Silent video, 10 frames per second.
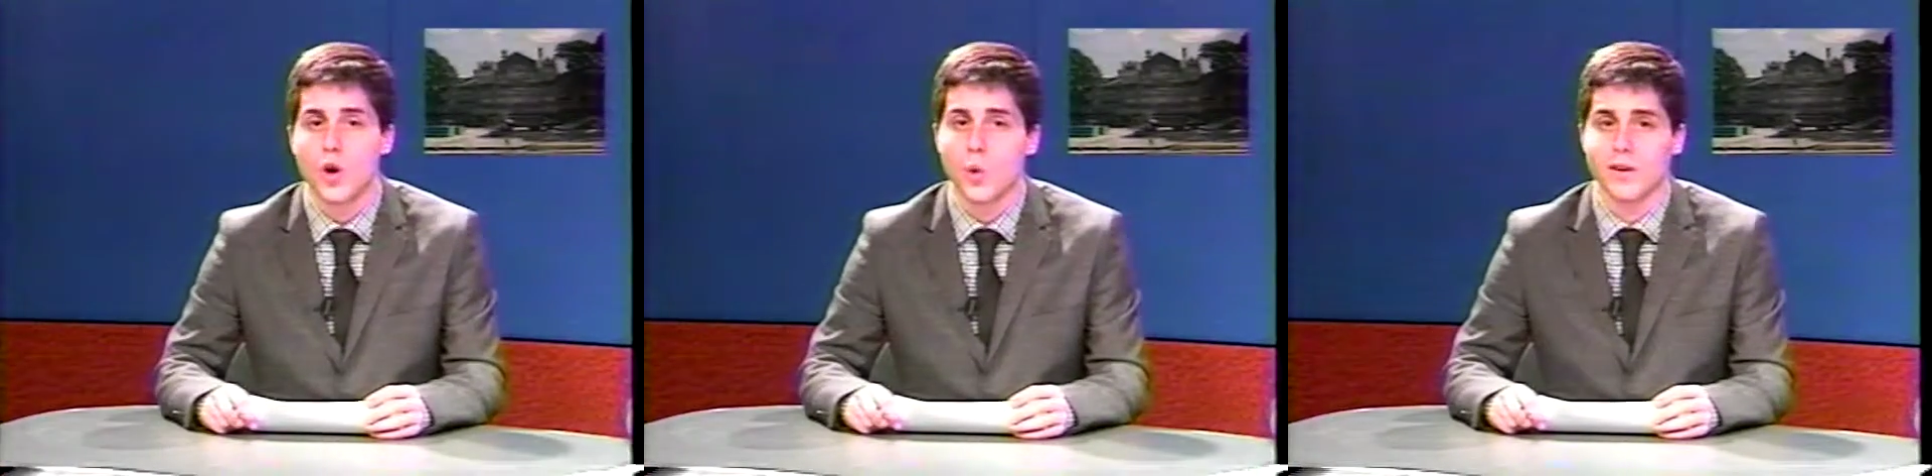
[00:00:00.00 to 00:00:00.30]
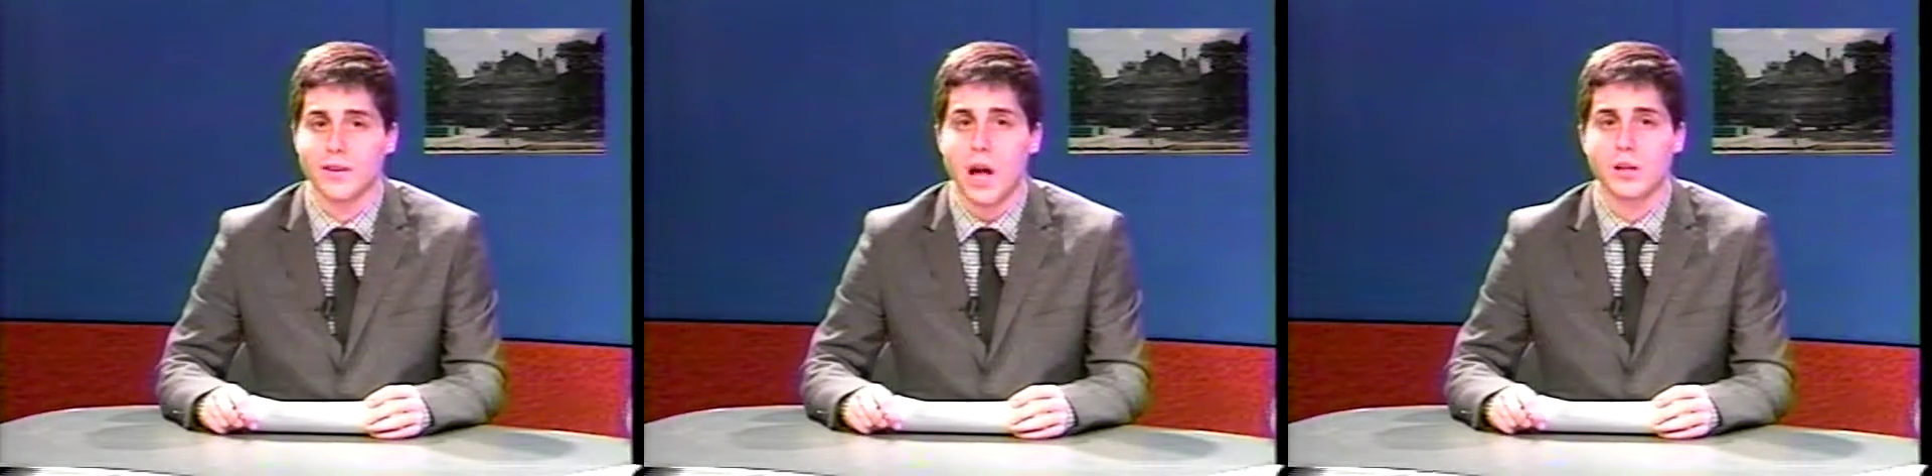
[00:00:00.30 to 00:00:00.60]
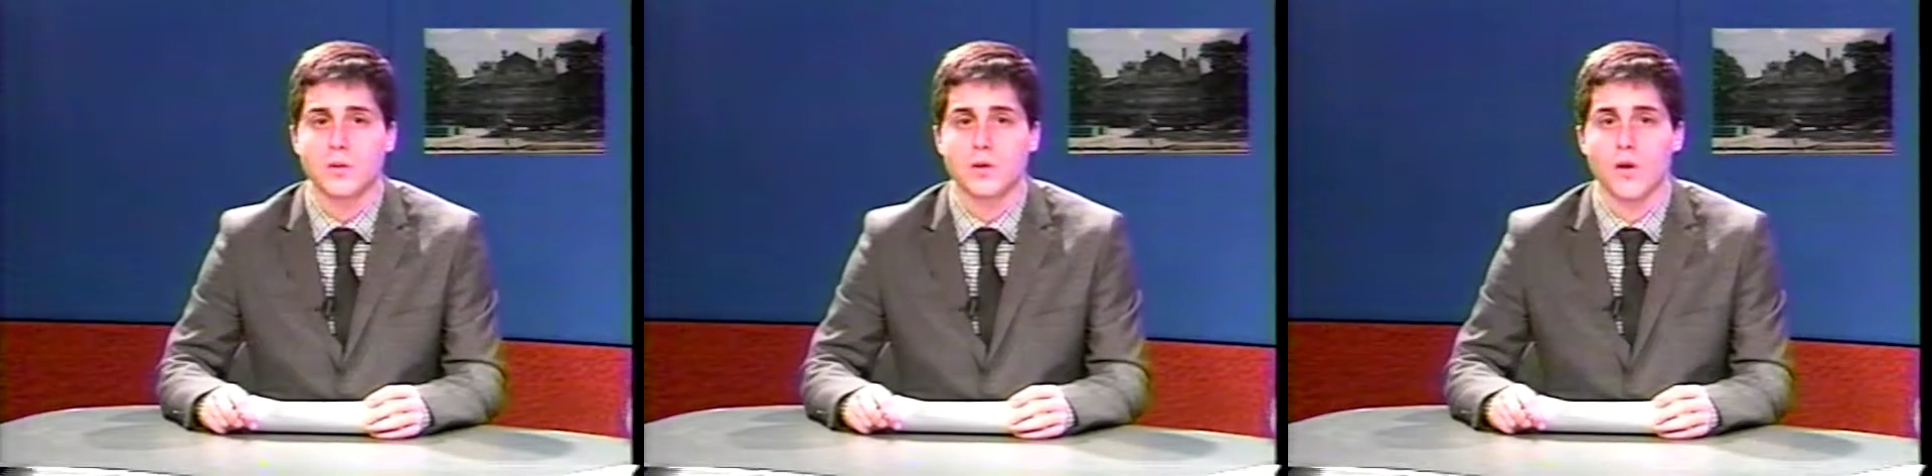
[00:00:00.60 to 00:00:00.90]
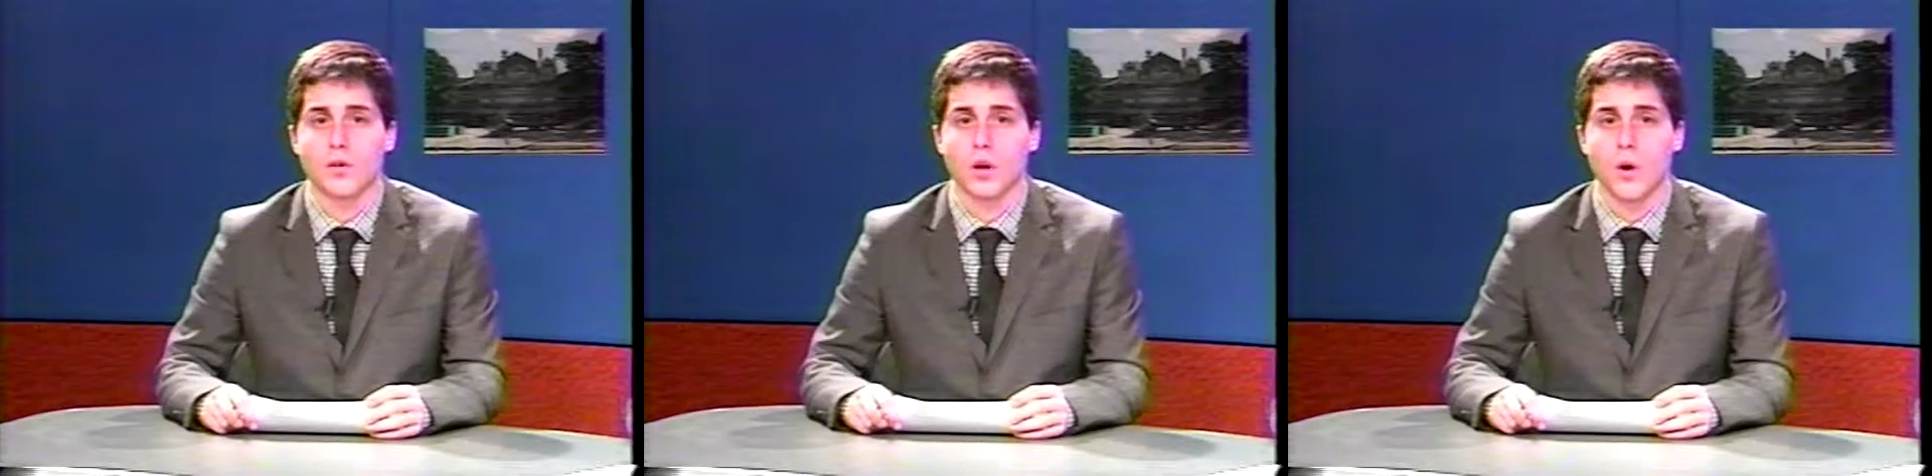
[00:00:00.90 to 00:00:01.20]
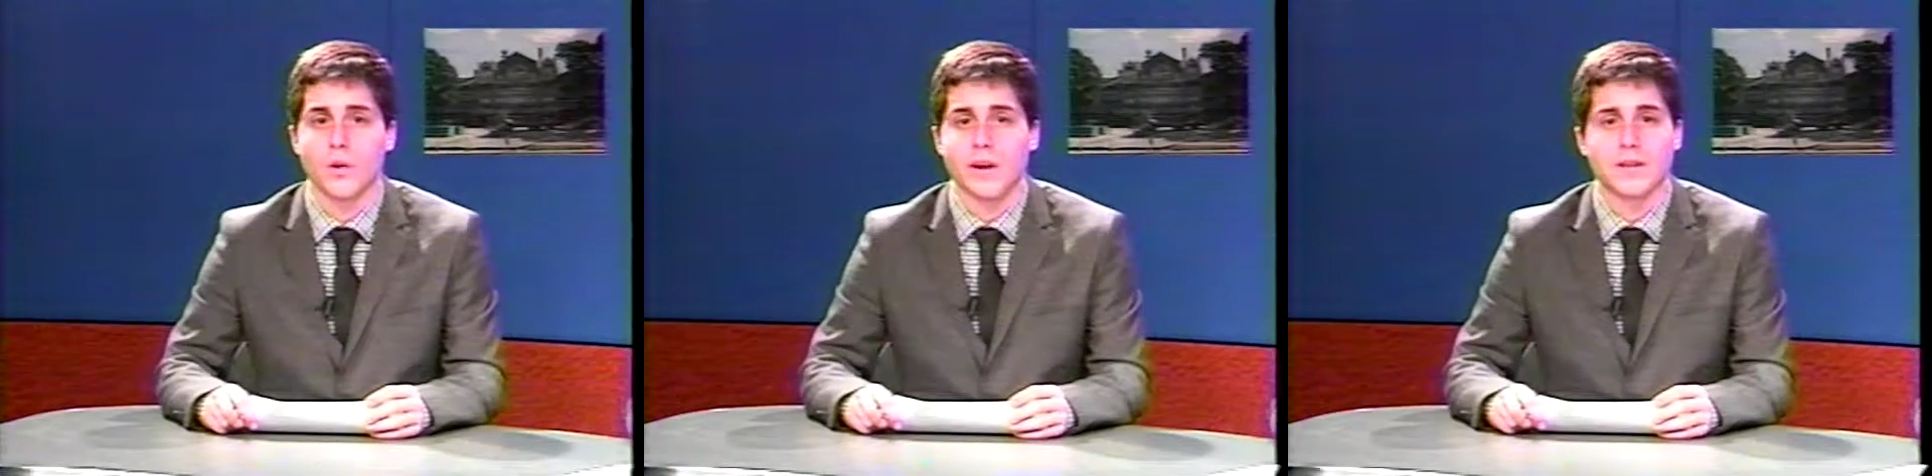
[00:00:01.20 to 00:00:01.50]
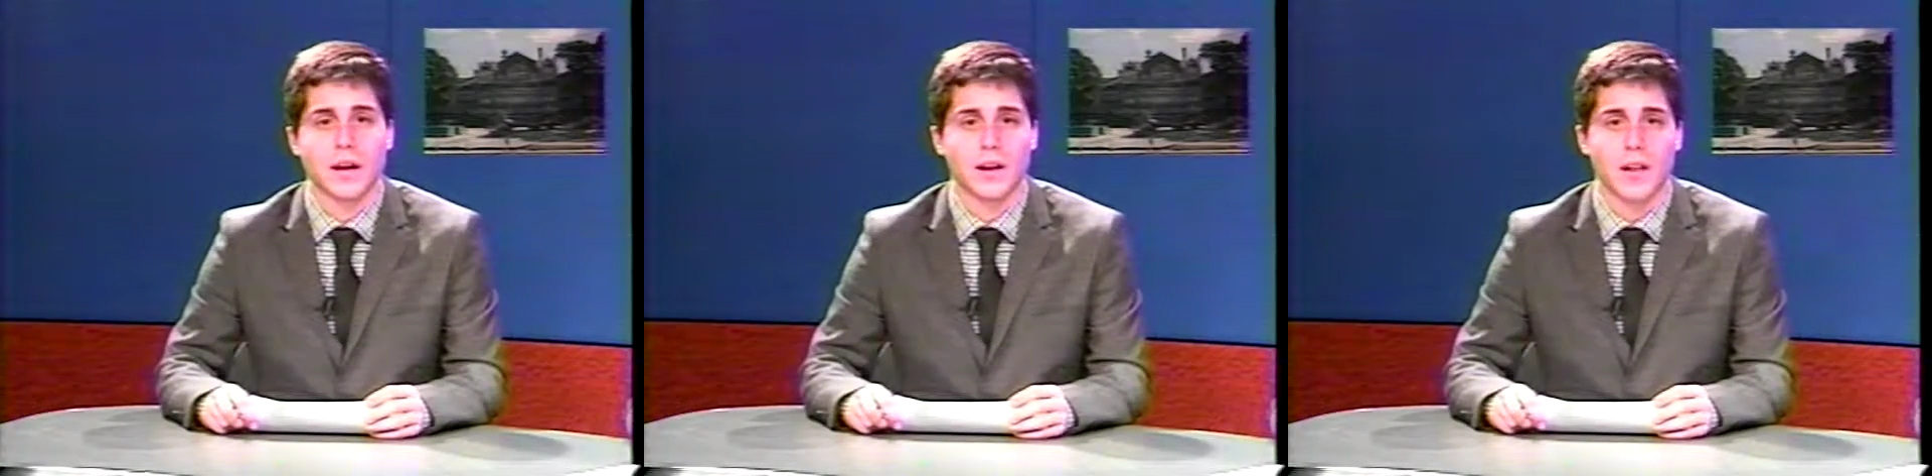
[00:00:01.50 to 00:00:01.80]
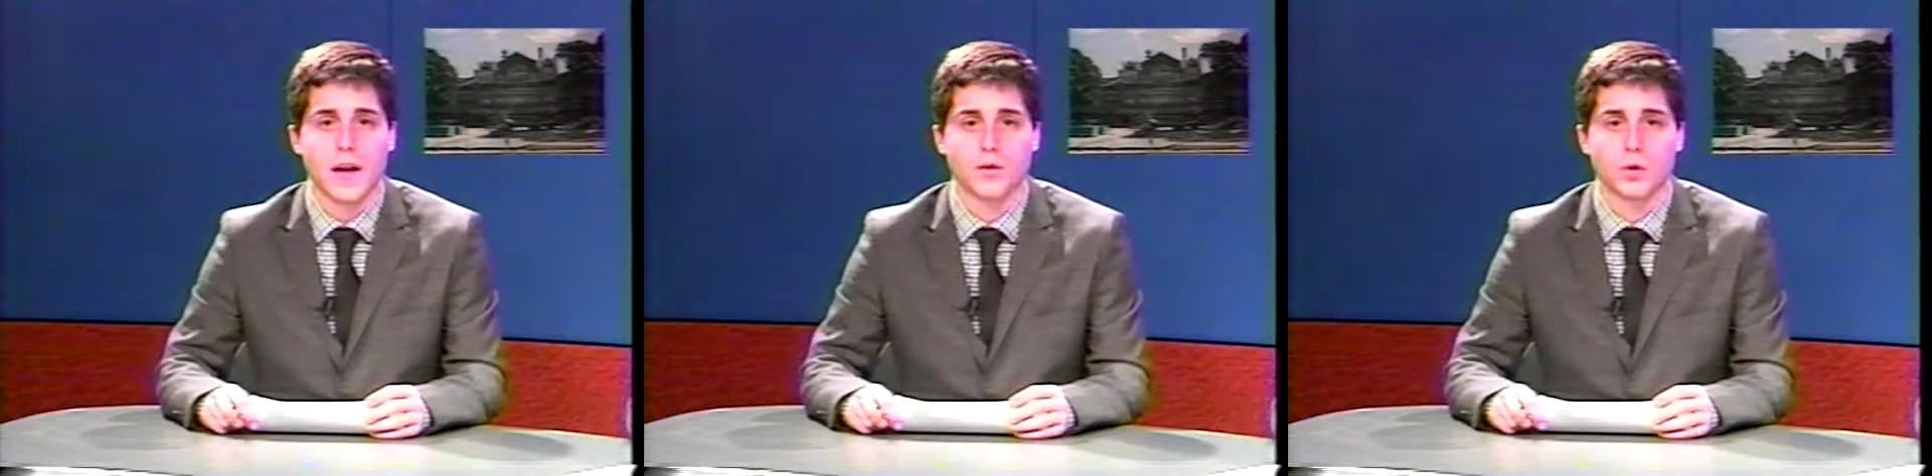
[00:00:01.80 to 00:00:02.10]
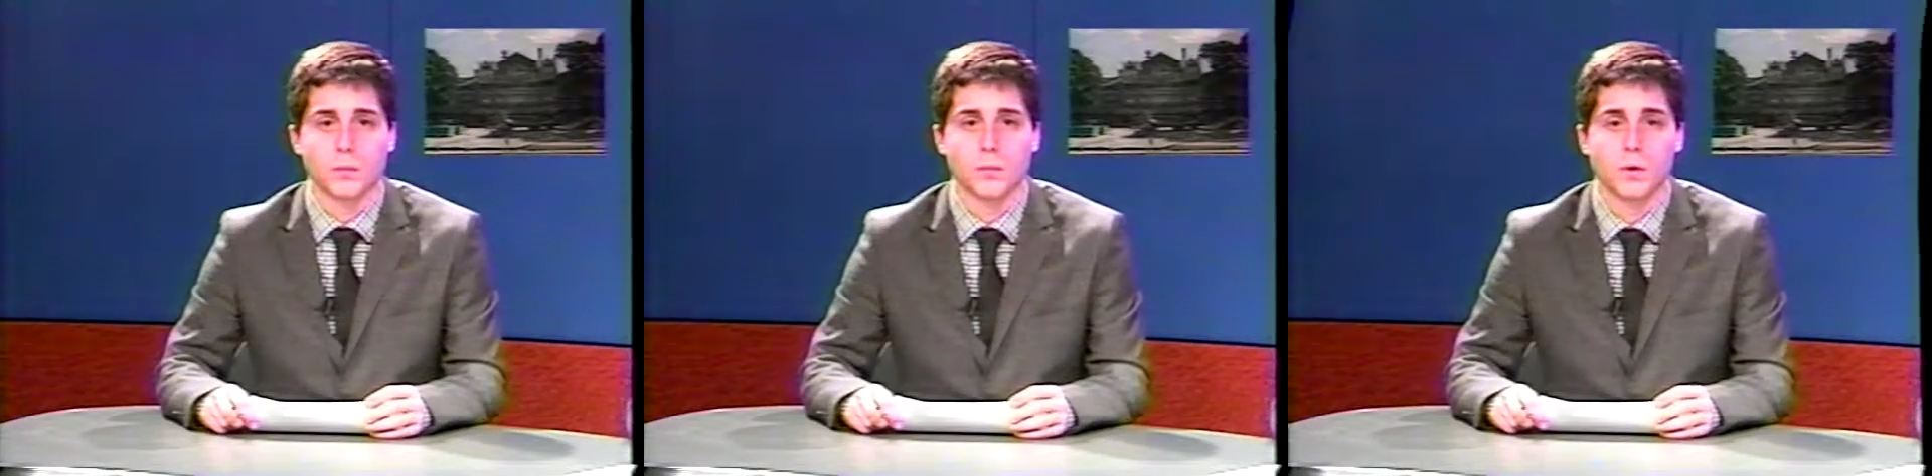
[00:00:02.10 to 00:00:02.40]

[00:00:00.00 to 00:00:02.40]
who has locked himself alone inside a classroom.